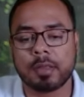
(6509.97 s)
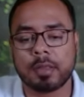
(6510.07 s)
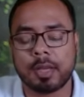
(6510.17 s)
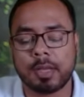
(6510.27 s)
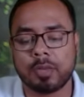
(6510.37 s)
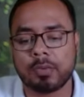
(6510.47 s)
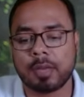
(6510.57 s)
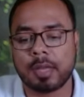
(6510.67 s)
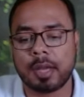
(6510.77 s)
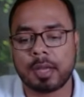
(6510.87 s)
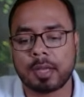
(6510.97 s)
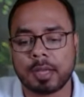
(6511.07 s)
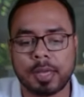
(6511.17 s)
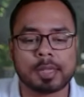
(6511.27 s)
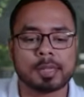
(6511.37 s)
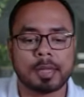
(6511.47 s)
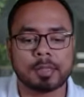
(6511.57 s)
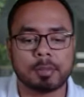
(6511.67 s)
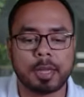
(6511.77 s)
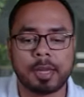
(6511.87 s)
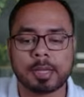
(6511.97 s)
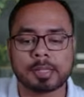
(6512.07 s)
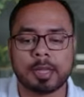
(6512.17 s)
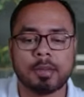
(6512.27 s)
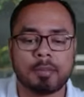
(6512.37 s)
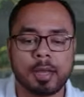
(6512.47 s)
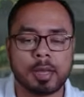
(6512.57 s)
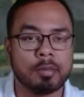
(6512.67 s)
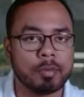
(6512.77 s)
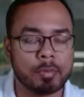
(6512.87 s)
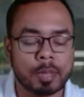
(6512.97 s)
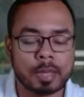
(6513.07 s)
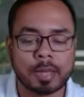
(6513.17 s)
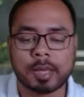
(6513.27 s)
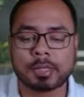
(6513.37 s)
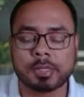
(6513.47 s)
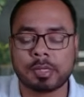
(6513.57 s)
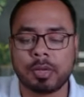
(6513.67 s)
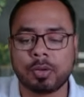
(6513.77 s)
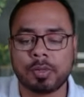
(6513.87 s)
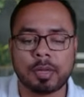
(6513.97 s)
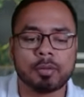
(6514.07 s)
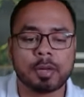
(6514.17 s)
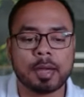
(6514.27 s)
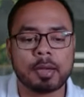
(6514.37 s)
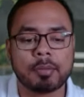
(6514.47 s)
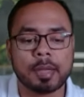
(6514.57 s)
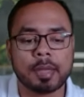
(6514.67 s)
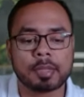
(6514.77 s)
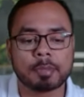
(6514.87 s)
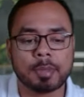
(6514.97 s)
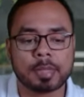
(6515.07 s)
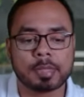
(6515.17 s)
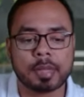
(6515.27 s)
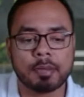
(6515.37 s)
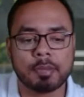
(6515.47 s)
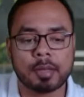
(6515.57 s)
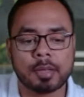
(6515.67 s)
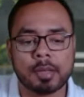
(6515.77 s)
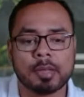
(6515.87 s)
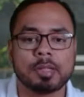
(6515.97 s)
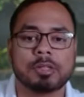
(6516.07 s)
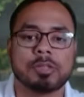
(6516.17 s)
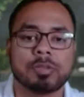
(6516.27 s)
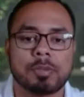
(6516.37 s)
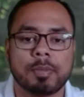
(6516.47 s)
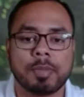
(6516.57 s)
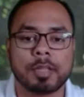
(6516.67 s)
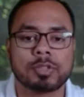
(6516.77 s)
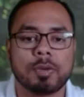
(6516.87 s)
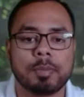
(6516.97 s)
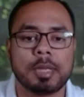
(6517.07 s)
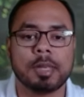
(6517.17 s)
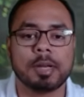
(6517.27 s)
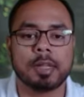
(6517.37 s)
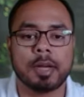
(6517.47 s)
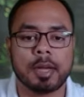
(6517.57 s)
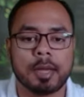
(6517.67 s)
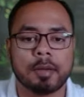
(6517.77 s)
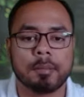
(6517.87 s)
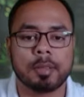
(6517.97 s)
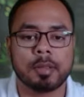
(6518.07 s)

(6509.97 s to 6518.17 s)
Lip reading: then you will get x as minus alpha, and if you make x 0, then you will get y as plus alpha. So this should be the other line,